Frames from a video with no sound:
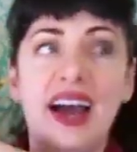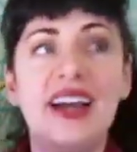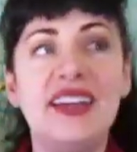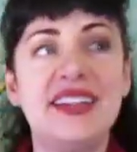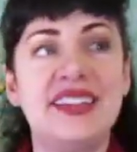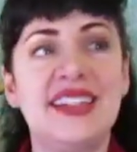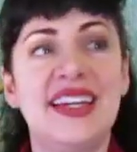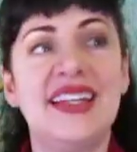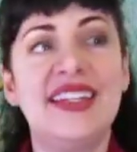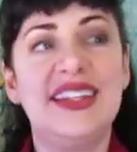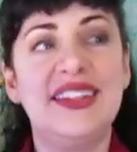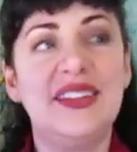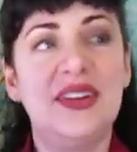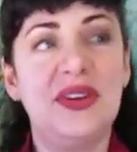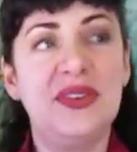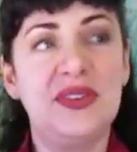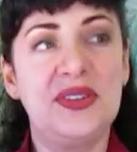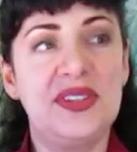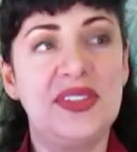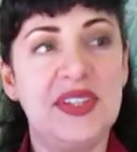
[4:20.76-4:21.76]
said,
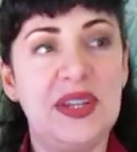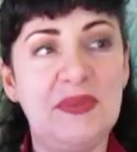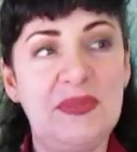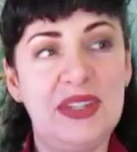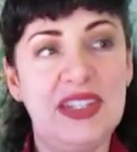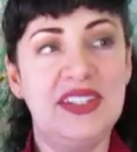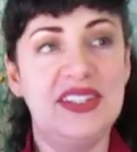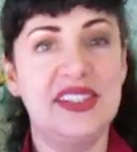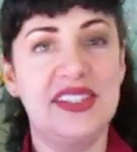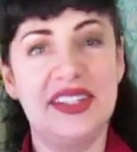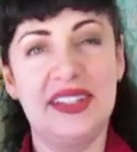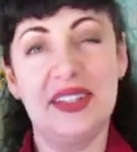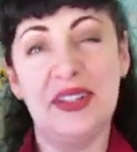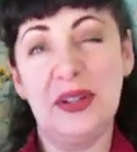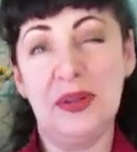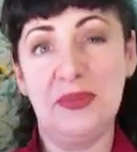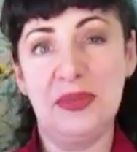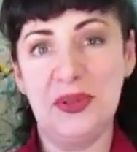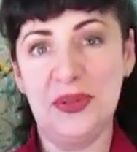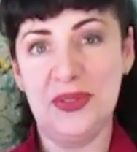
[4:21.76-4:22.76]
there's something just a
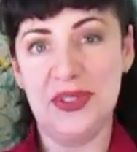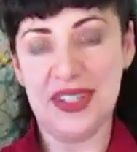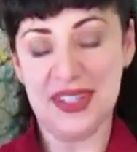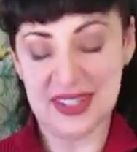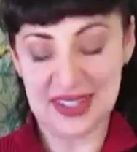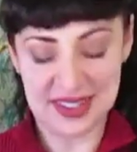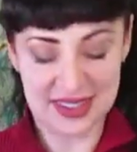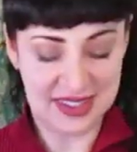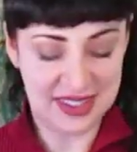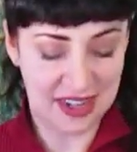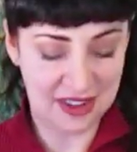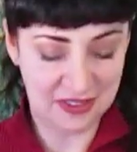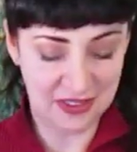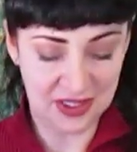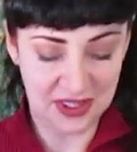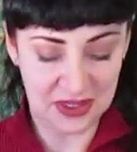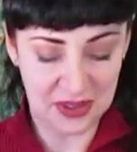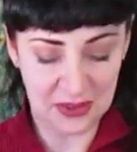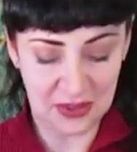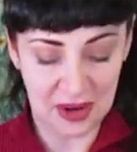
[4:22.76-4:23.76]
little boozy, and it's
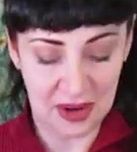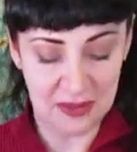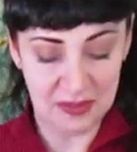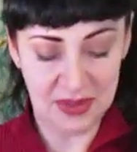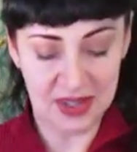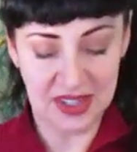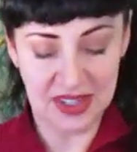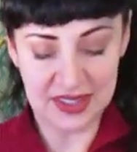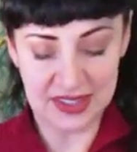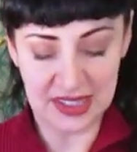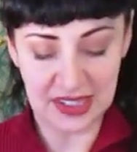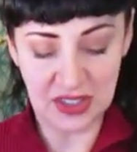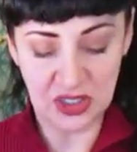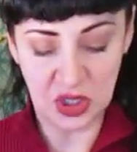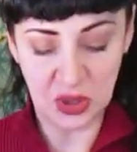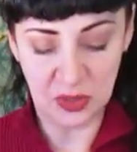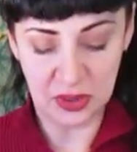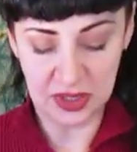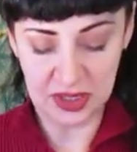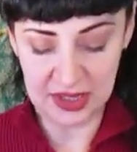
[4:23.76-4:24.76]
definitely the rum because they
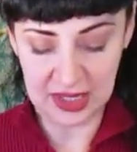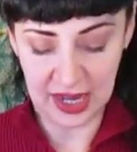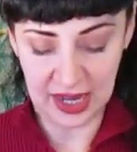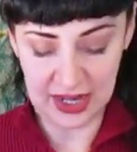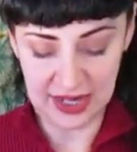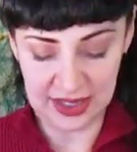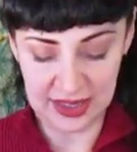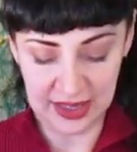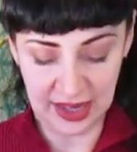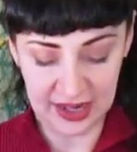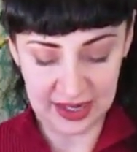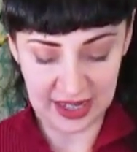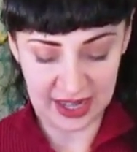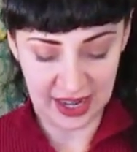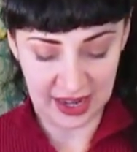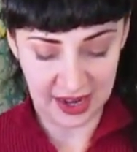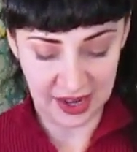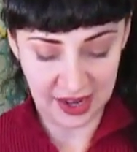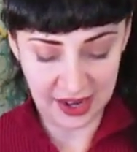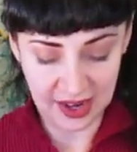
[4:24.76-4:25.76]
do put that in that
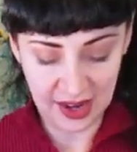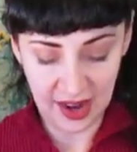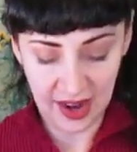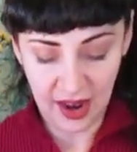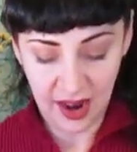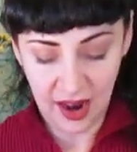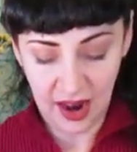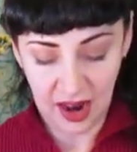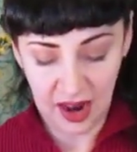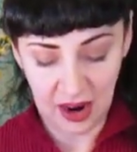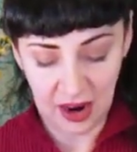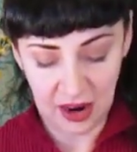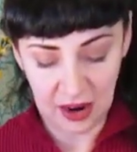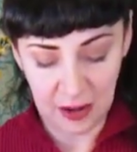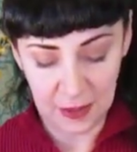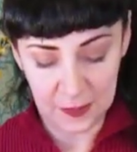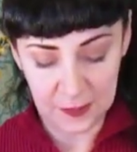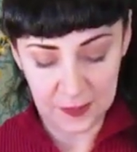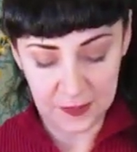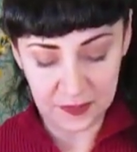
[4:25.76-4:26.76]
cake.
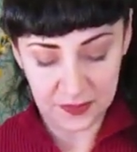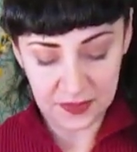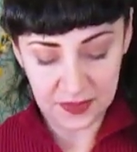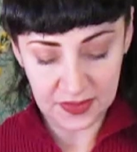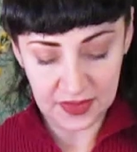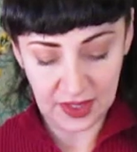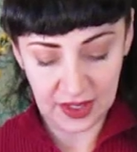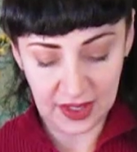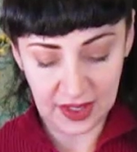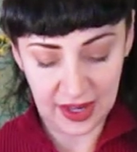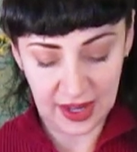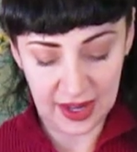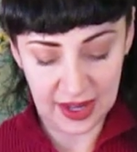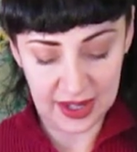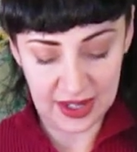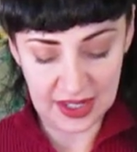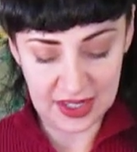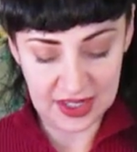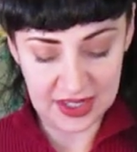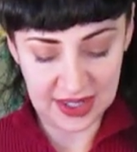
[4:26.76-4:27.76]
And
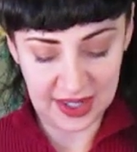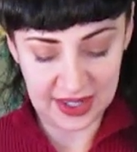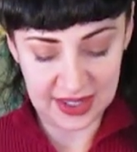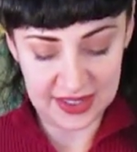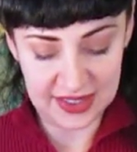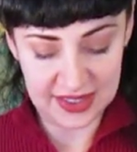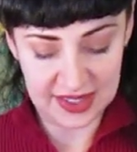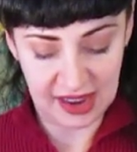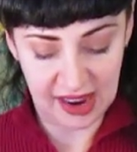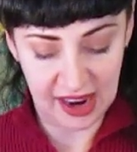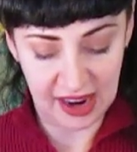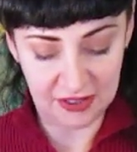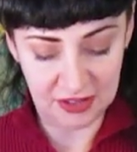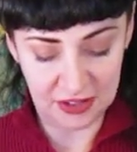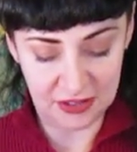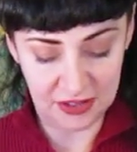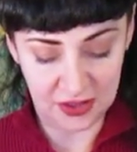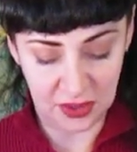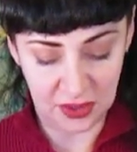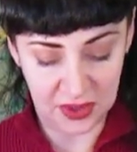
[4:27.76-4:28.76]
it does have,
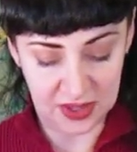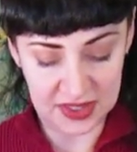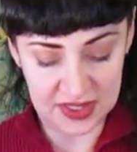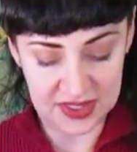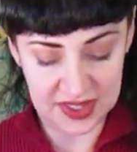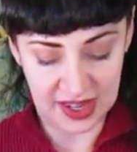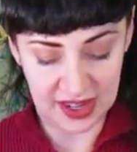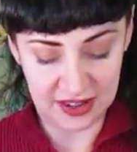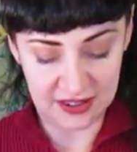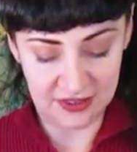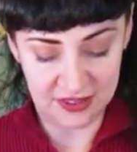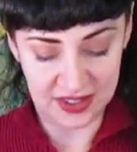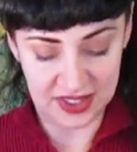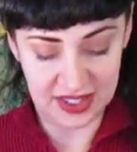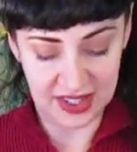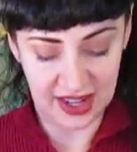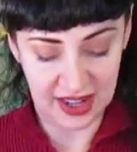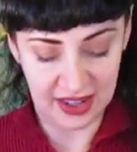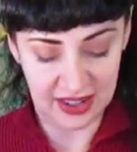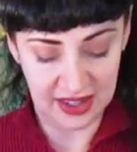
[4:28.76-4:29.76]
of course, that
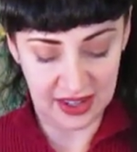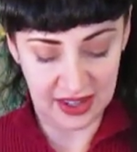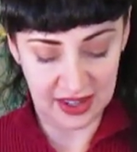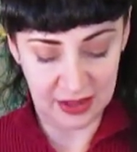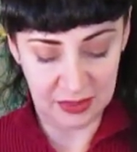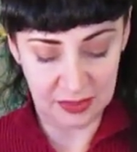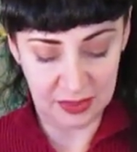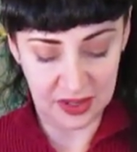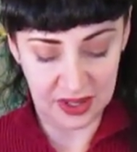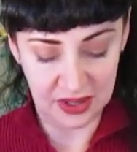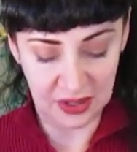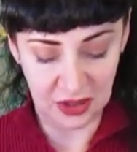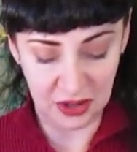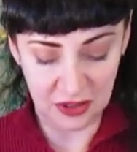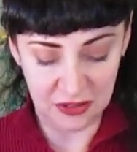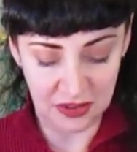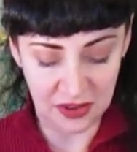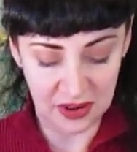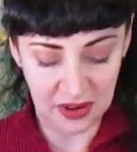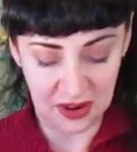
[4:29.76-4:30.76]
vanilla, but
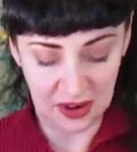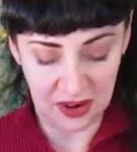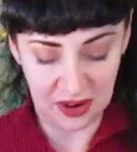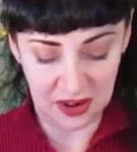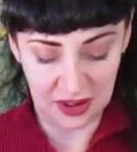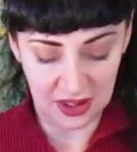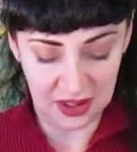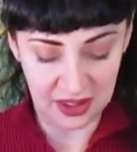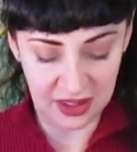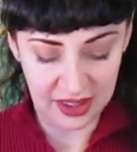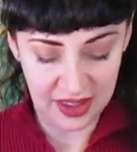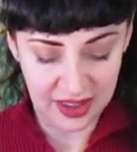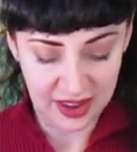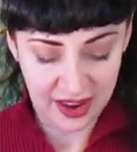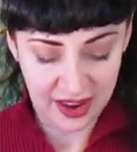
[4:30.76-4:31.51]
overall,